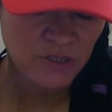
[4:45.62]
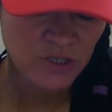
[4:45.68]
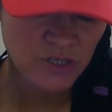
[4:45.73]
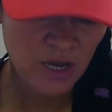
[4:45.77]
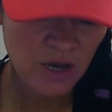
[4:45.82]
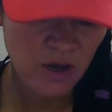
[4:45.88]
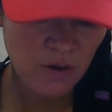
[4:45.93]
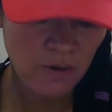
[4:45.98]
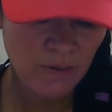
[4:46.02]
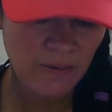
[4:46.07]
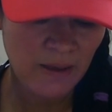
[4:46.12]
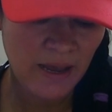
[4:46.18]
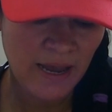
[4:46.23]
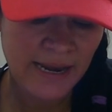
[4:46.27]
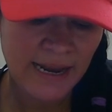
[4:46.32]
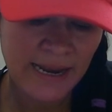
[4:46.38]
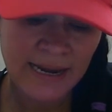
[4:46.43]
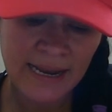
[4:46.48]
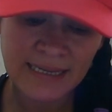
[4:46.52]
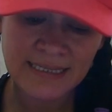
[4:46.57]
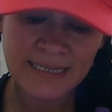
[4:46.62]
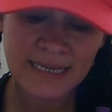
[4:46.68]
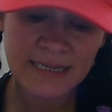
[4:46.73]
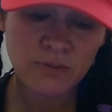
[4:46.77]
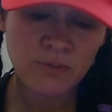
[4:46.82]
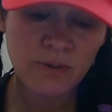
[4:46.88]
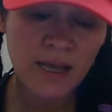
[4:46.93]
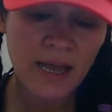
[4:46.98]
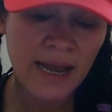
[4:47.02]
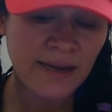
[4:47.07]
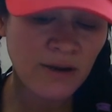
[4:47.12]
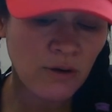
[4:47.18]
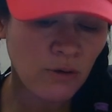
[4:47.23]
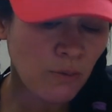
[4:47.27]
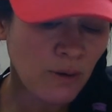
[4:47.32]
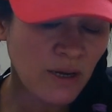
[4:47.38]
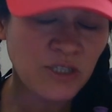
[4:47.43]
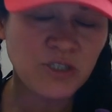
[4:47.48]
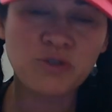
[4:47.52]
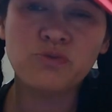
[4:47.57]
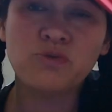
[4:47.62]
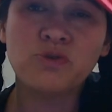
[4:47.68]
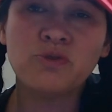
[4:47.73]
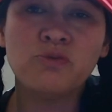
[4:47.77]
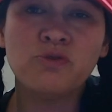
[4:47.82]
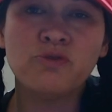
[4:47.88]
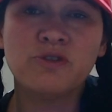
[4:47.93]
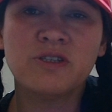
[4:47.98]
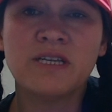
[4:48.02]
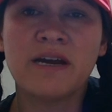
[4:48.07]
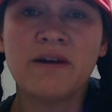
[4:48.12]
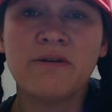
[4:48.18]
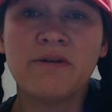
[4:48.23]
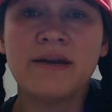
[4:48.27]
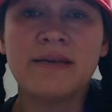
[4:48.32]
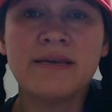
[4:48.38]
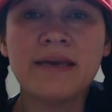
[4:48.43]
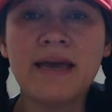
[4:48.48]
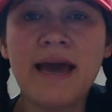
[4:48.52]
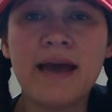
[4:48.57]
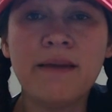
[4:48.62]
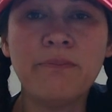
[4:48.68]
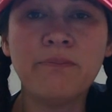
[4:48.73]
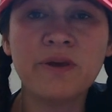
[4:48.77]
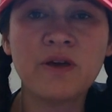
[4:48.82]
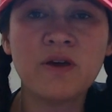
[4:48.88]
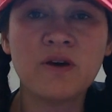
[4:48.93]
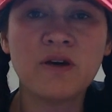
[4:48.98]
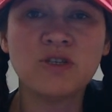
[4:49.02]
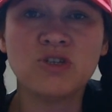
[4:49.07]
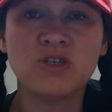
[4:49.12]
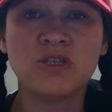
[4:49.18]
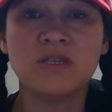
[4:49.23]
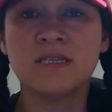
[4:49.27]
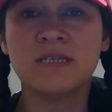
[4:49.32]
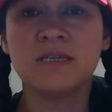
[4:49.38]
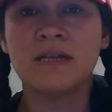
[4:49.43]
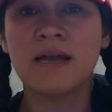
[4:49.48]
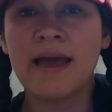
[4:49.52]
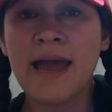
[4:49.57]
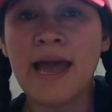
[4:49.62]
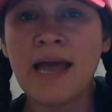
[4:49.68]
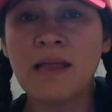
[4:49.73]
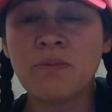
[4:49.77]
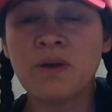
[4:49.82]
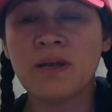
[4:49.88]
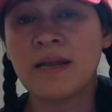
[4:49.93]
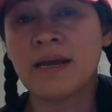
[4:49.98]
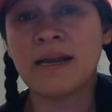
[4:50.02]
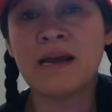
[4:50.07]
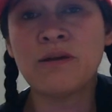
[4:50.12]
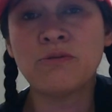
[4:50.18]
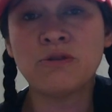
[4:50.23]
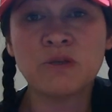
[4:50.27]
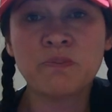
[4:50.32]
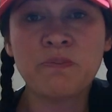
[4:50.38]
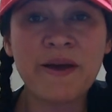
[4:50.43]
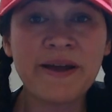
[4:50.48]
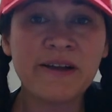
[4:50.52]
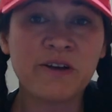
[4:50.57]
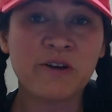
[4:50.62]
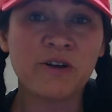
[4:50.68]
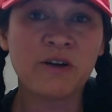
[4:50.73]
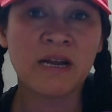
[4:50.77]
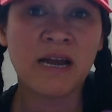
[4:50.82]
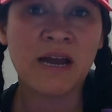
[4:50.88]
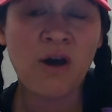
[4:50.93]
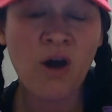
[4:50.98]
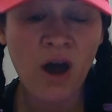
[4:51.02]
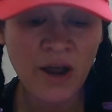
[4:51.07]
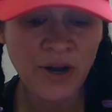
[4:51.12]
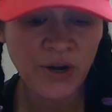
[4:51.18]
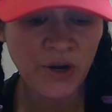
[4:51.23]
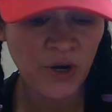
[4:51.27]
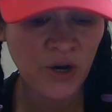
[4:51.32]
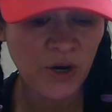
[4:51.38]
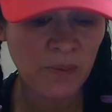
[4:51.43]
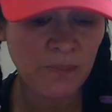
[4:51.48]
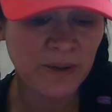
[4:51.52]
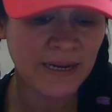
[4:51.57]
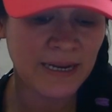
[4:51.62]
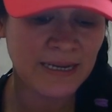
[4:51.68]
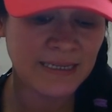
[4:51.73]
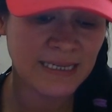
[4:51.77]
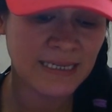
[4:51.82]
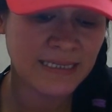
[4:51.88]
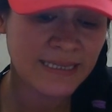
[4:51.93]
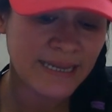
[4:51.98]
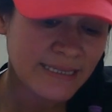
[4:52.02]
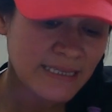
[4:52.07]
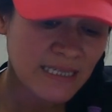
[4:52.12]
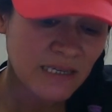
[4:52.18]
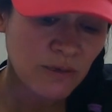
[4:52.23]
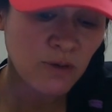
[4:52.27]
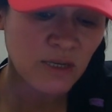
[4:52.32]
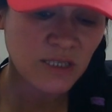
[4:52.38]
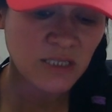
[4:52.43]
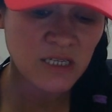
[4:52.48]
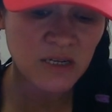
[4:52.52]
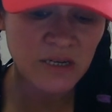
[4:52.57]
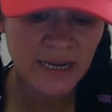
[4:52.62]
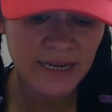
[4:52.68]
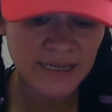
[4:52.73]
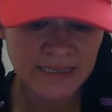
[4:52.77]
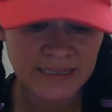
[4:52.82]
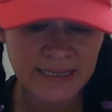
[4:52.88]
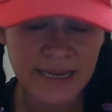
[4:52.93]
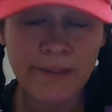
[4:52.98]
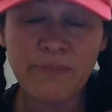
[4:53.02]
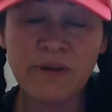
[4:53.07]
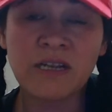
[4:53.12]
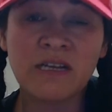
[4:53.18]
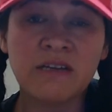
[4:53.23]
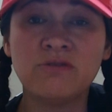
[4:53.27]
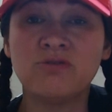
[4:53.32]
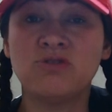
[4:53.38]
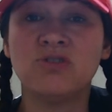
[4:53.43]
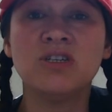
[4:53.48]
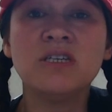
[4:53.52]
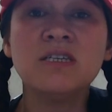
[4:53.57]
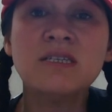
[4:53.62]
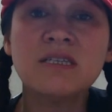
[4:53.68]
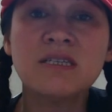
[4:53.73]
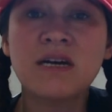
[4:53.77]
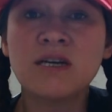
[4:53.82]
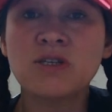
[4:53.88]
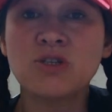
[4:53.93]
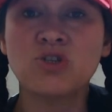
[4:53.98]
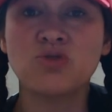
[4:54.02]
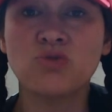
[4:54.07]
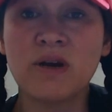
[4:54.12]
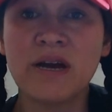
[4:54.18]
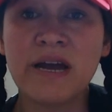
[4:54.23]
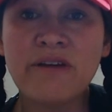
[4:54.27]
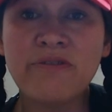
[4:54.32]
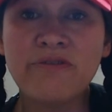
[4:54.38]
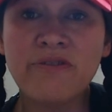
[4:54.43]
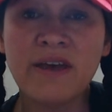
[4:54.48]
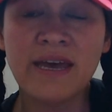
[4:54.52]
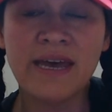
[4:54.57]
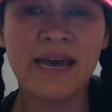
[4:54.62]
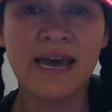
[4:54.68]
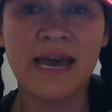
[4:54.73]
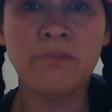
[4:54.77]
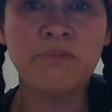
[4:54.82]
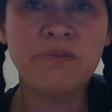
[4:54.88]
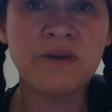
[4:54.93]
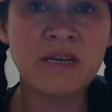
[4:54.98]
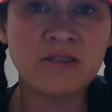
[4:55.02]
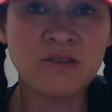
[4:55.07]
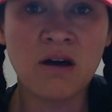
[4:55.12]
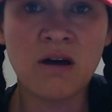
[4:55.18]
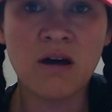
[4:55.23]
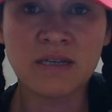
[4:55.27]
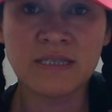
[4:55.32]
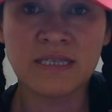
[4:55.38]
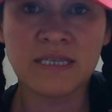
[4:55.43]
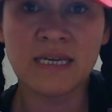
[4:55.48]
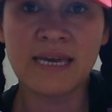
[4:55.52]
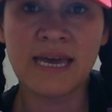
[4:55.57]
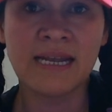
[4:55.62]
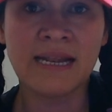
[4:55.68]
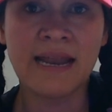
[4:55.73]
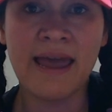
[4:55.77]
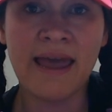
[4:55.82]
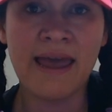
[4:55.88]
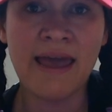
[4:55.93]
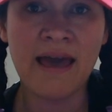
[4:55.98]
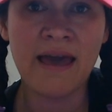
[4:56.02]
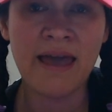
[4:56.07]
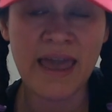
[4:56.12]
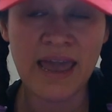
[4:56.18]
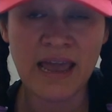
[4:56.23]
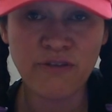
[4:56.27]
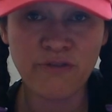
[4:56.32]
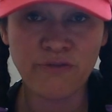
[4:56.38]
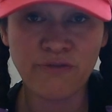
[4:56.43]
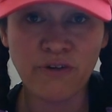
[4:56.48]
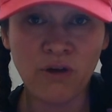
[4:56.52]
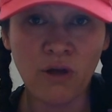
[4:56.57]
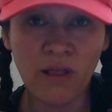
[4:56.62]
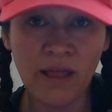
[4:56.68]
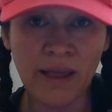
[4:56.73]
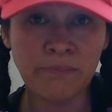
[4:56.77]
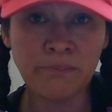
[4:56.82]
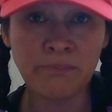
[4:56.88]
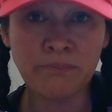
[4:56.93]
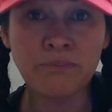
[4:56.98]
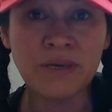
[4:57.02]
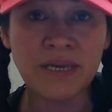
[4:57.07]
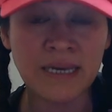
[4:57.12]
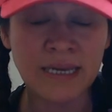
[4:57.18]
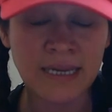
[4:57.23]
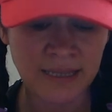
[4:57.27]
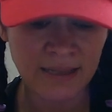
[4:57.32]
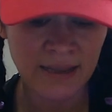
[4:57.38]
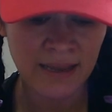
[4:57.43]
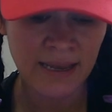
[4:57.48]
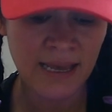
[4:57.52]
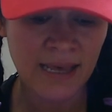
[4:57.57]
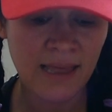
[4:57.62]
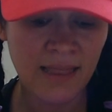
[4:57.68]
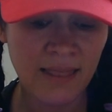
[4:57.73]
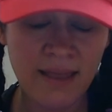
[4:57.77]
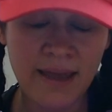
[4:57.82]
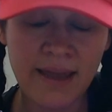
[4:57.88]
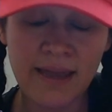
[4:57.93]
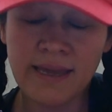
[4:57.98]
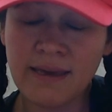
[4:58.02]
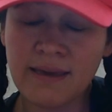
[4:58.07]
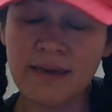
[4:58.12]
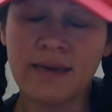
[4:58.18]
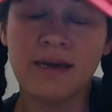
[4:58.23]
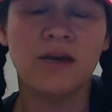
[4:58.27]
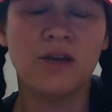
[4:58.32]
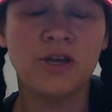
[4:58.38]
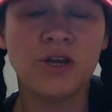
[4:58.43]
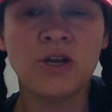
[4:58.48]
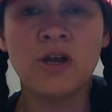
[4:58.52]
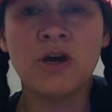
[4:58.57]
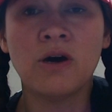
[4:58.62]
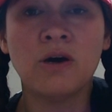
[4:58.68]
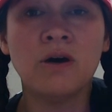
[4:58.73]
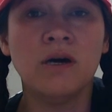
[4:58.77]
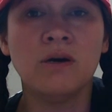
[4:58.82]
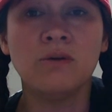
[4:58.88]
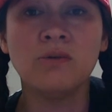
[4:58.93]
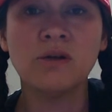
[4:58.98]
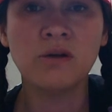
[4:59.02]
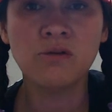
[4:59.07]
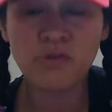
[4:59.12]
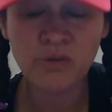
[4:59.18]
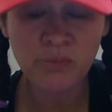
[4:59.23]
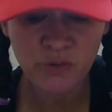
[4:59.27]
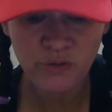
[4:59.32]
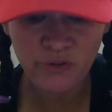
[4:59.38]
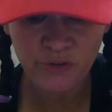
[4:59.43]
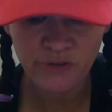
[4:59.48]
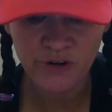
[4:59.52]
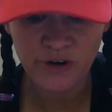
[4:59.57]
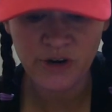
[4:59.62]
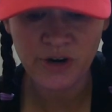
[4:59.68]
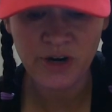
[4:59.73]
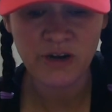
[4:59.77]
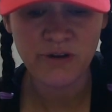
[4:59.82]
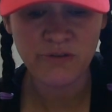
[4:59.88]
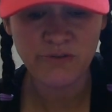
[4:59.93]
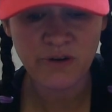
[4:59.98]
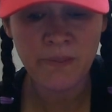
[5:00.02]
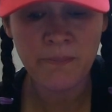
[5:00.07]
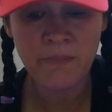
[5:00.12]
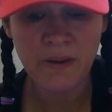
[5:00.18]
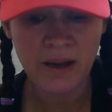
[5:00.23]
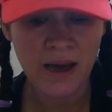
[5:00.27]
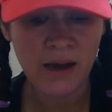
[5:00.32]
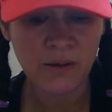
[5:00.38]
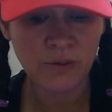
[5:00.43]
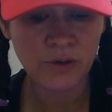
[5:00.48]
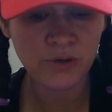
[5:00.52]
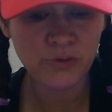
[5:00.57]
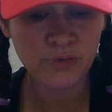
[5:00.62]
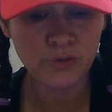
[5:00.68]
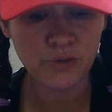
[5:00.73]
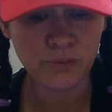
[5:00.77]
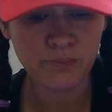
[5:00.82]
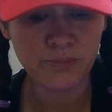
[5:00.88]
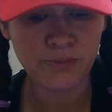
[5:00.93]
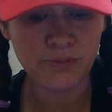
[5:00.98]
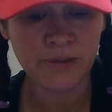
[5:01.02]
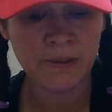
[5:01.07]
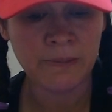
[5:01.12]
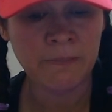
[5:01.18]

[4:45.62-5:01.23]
So, and then I say, well, I don't want to remove Sarah yet because she's still an admin and I respect her and I honor her. But I say, let's see what's her next step. And if she starts strife and being toxic and hateful and mean, like, you know, we'll remove her from our group.